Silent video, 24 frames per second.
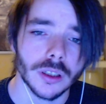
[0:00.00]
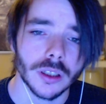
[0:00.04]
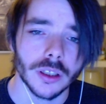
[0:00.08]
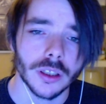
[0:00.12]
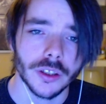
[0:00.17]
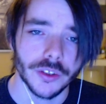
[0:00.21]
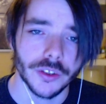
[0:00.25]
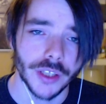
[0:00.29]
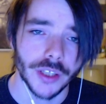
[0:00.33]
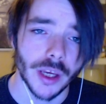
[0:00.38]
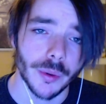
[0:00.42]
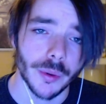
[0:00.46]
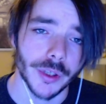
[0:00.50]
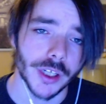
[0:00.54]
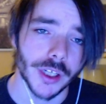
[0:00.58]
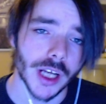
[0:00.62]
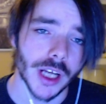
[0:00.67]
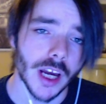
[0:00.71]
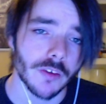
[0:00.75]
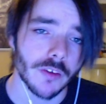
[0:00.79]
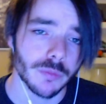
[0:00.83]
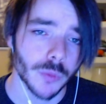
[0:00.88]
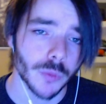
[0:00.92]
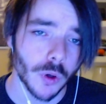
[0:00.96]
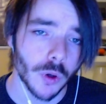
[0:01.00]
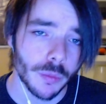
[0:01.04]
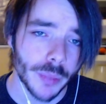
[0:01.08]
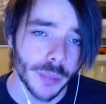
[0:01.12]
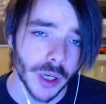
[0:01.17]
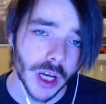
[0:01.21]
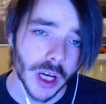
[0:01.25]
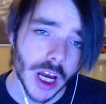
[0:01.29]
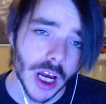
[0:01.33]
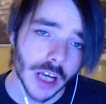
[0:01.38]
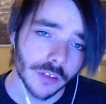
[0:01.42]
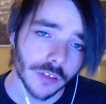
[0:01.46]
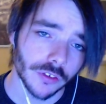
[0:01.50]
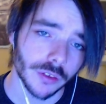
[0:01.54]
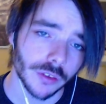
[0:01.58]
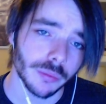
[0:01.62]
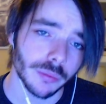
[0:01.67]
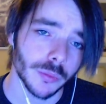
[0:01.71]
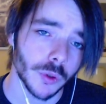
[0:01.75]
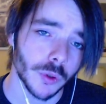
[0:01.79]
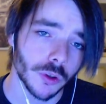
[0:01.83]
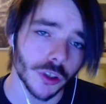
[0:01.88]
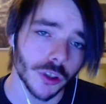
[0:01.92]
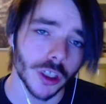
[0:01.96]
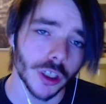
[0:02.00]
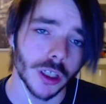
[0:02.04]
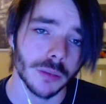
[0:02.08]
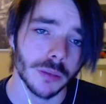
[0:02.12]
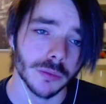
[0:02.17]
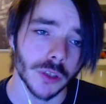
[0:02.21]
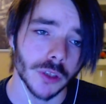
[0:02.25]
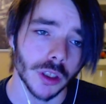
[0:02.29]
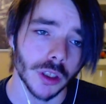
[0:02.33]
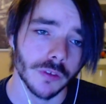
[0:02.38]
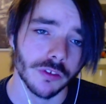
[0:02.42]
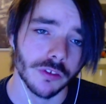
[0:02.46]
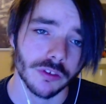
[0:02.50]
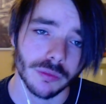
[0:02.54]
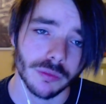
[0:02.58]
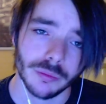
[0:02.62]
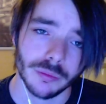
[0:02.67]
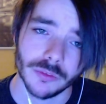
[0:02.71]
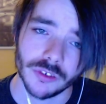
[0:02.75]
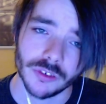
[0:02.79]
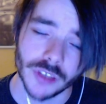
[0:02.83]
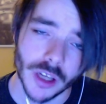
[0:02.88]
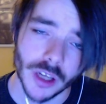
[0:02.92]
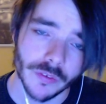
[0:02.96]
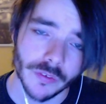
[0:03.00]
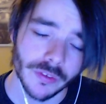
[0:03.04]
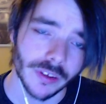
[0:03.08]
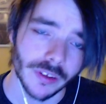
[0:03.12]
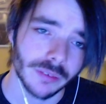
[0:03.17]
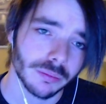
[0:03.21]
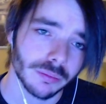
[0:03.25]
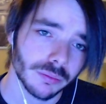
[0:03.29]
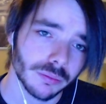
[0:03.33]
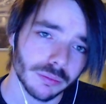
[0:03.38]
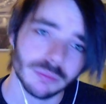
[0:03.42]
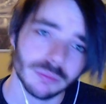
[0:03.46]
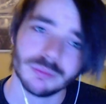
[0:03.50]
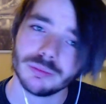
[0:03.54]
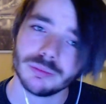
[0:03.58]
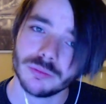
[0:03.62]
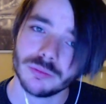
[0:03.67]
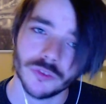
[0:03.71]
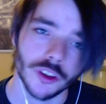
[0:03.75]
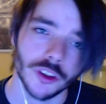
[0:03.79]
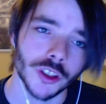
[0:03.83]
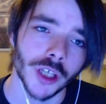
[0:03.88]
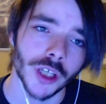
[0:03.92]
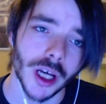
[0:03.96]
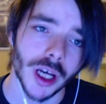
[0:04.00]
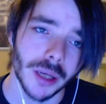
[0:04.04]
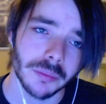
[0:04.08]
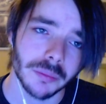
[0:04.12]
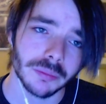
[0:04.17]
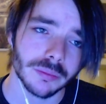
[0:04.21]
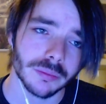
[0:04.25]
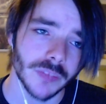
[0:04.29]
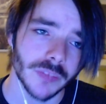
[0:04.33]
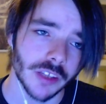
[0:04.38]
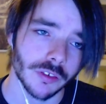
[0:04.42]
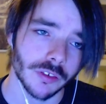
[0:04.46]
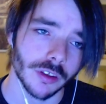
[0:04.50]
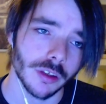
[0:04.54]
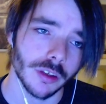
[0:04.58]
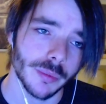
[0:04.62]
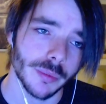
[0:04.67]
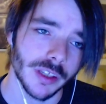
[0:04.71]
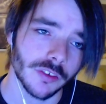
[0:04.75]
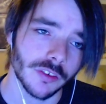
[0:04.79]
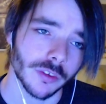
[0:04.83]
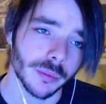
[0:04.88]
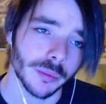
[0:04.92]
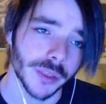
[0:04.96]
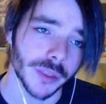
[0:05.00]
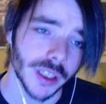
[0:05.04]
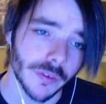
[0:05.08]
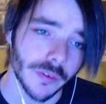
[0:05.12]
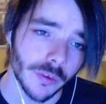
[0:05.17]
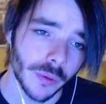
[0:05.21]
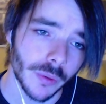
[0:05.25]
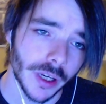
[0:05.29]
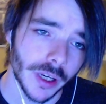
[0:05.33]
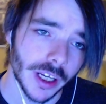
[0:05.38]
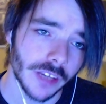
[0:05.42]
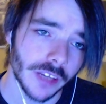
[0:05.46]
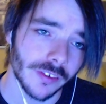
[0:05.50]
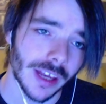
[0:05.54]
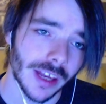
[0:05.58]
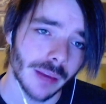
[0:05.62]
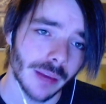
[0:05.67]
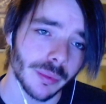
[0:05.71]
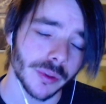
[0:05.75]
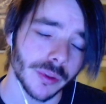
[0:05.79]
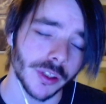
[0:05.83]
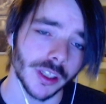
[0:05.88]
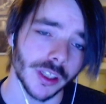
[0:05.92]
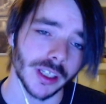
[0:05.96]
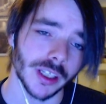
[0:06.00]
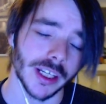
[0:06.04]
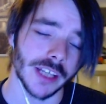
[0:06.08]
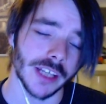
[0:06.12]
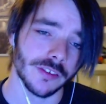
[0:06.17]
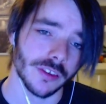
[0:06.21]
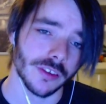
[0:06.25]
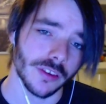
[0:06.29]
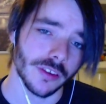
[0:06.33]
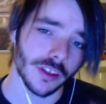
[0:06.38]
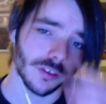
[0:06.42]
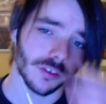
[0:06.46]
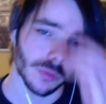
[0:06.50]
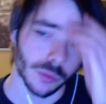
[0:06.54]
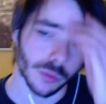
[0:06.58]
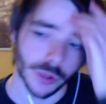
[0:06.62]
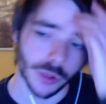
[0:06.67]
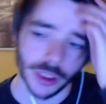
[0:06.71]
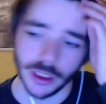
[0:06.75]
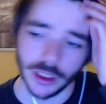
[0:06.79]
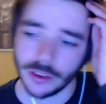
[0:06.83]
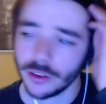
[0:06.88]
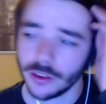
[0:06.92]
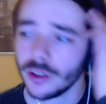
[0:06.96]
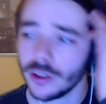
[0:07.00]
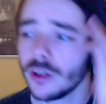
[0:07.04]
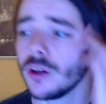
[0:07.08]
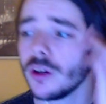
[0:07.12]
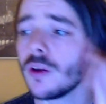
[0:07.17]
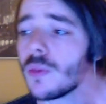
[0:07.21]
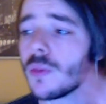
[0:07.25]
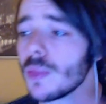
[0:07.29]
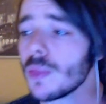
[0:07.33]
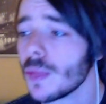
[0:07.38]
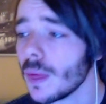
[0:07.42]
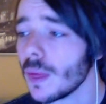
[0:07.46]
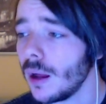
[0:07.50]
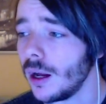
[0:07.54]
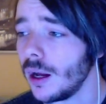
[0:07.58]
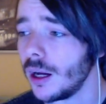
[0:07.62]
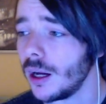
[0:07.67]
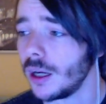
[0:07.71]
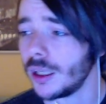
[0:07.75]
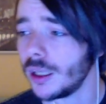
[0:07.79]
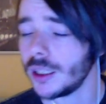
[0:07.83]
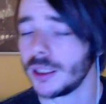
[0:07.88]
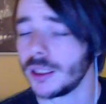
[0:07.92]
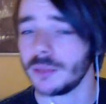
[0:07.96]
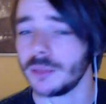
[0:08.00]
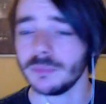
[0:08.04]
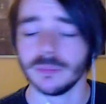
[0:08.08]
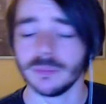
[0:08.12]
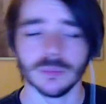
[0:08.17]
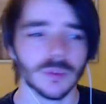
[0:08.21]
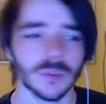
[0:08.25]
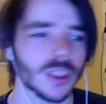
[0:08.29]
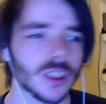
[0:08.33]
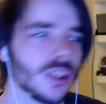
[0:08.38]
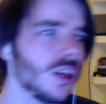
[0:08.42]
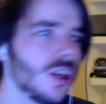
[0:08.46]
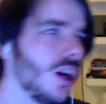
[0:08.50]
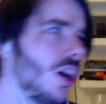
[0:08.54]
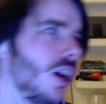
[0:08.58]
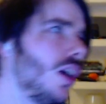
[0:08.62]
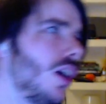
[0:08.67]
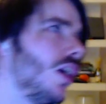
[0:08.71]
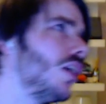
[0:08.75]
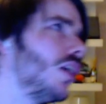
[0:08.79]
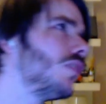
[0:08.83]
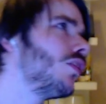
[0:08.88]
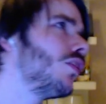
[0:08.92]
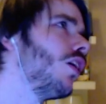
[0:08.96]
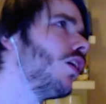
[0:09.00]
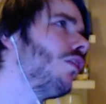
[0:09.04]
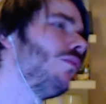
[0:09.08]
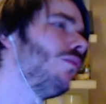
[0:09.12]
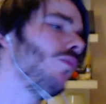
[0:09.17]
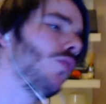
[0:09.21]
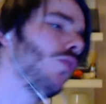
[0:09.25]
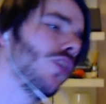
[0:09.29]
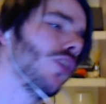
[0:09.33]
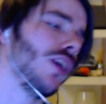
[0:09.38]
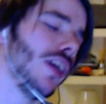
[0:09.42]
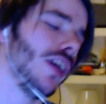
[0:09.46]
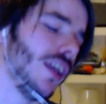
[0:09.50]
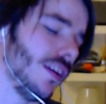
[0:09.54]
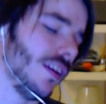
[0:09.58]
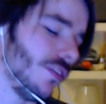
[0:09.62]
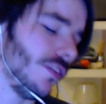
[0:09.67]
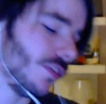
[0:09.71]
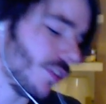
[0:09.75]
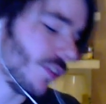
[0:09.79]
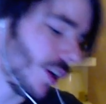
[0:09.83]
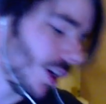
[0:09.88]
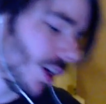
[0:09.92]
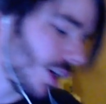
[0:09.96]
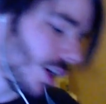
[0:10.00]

Yeah, we're going to have more perks and more kind of stuff to come. There's going to be some giveaways happening later this week. Can't remember what it is. Oh, I